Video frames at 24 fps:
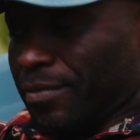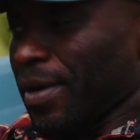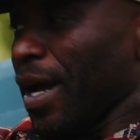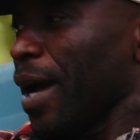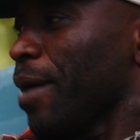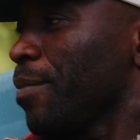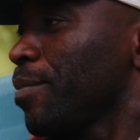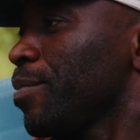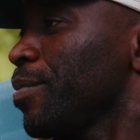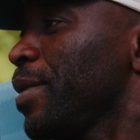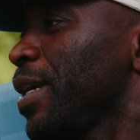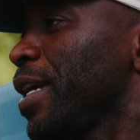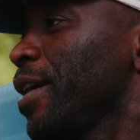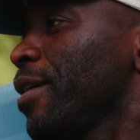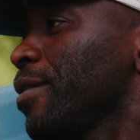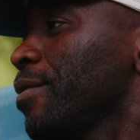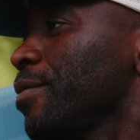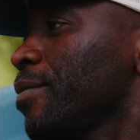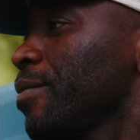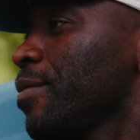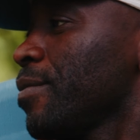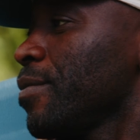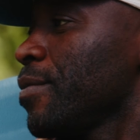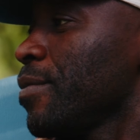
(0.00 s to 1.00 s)
I'm in.
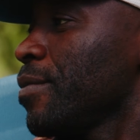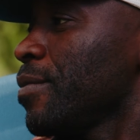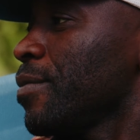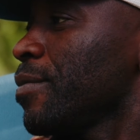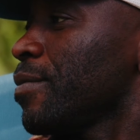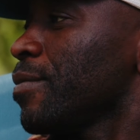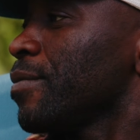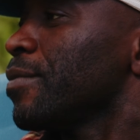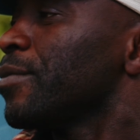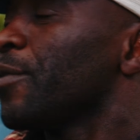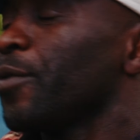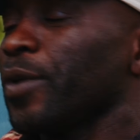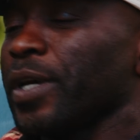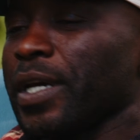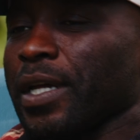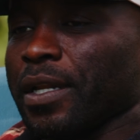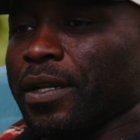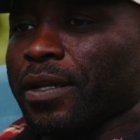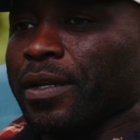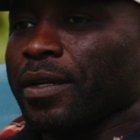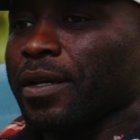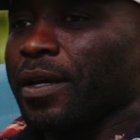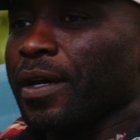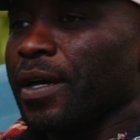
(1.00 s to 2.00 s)
We're in. We're Let's in.
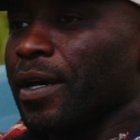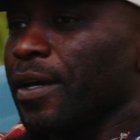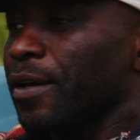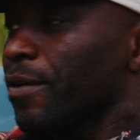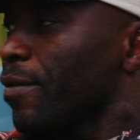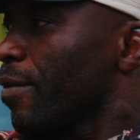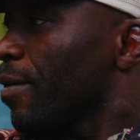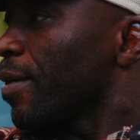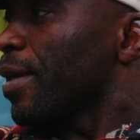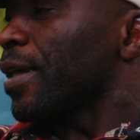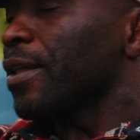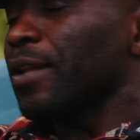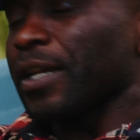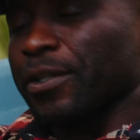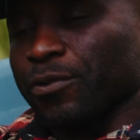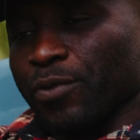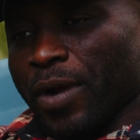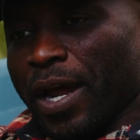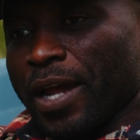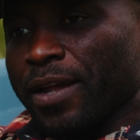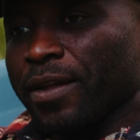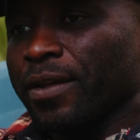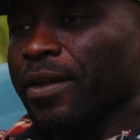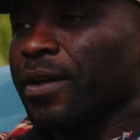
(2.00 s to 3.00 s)
Make the profit. That's
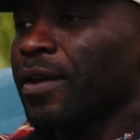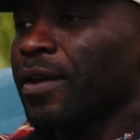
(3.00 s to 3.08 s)
right,